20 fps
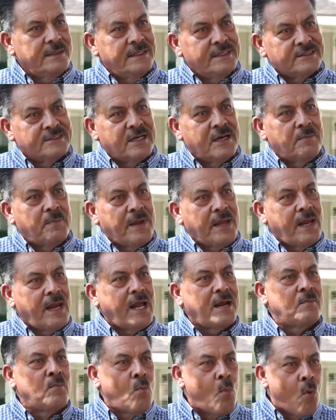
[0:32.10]
is going to pay a
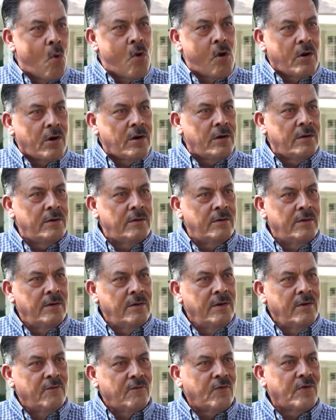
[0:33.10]
lot more
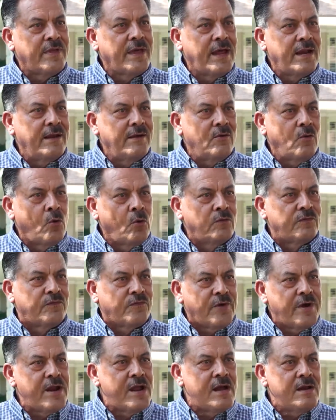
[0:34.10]
for that old
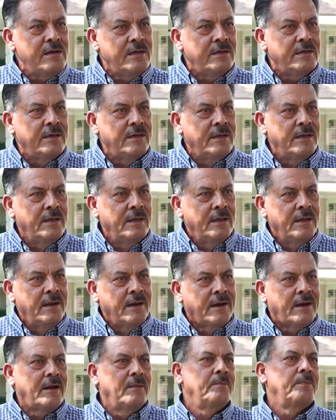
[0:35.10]
Freon
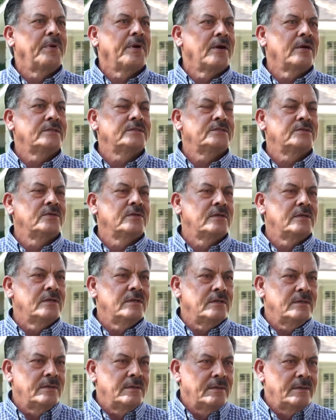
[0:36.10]
compared to
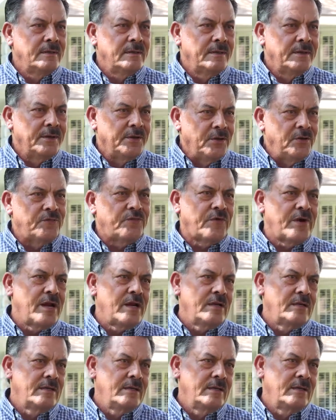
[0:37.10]
the new Freon.